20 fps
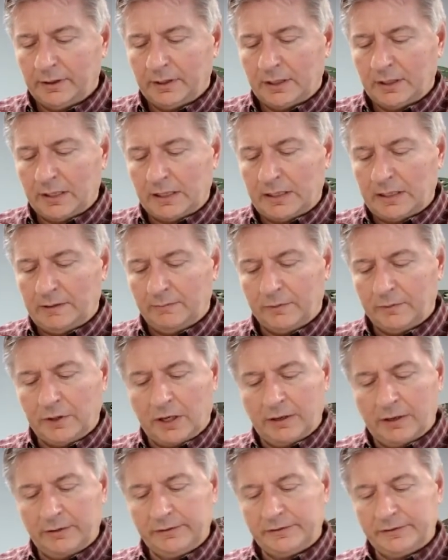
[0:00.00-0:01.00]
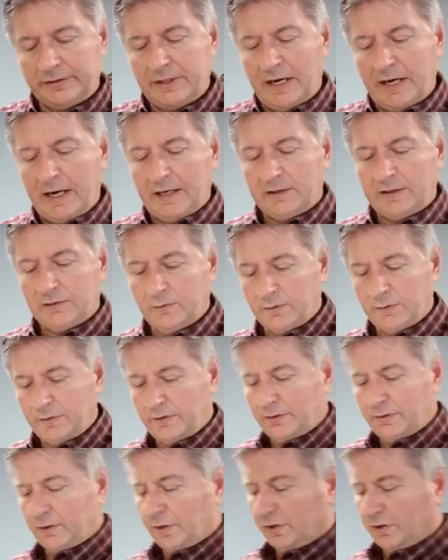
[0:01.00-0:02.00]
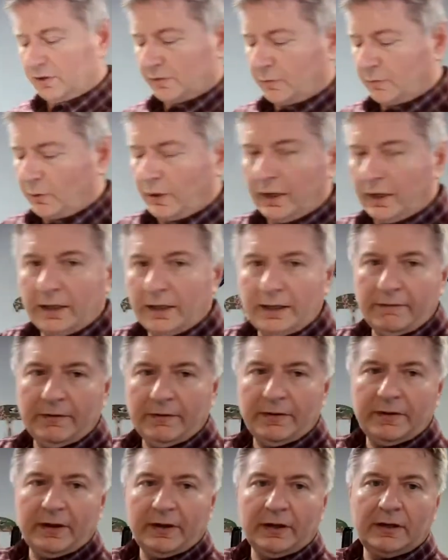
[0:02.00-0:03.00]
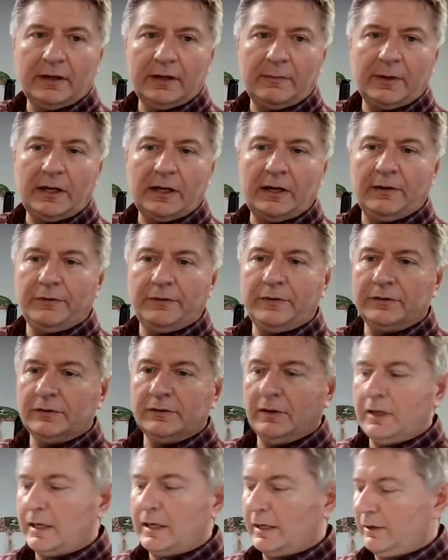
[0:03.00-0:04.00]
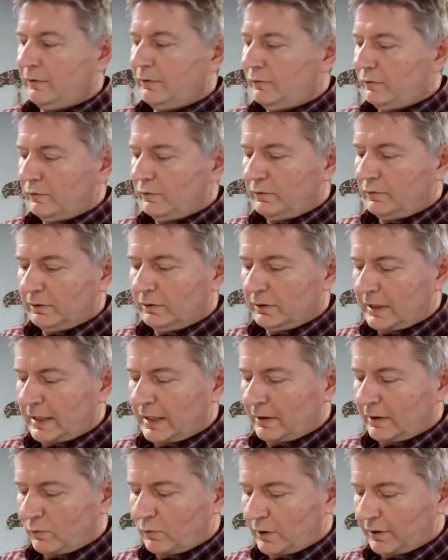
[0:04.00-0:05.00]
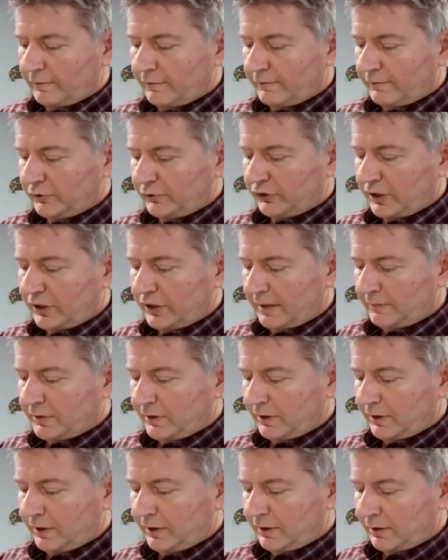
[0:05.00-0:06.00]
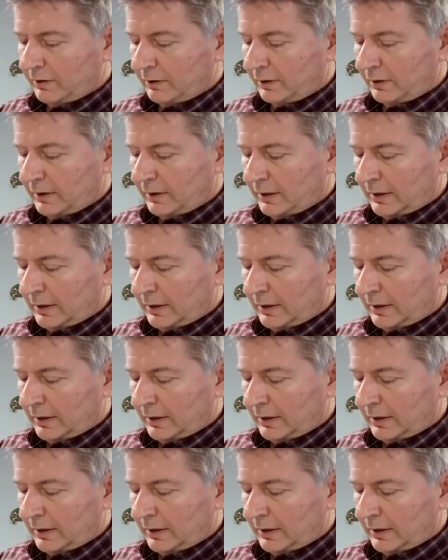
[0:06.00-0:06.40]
Garden stakes with spring and everything coming out. There's a lot of wonderful shapes in here.